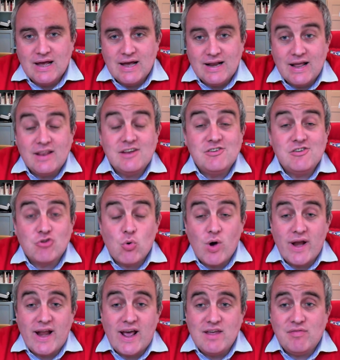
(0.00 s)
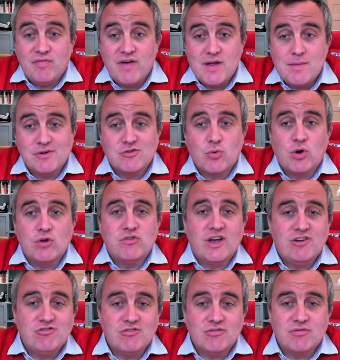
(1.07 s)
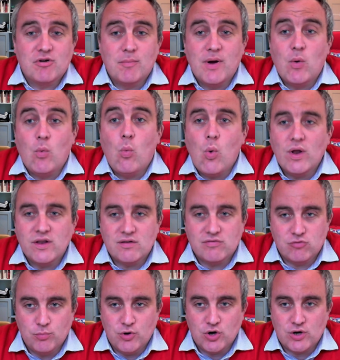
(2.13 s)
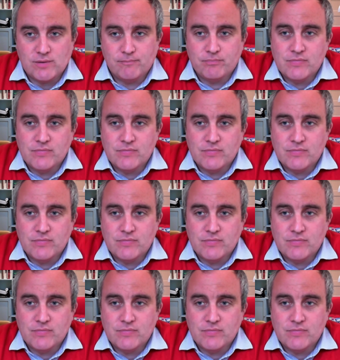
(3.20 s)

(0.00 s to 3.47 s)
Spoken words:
Now, this is quite a famous quotation from a wonderful book.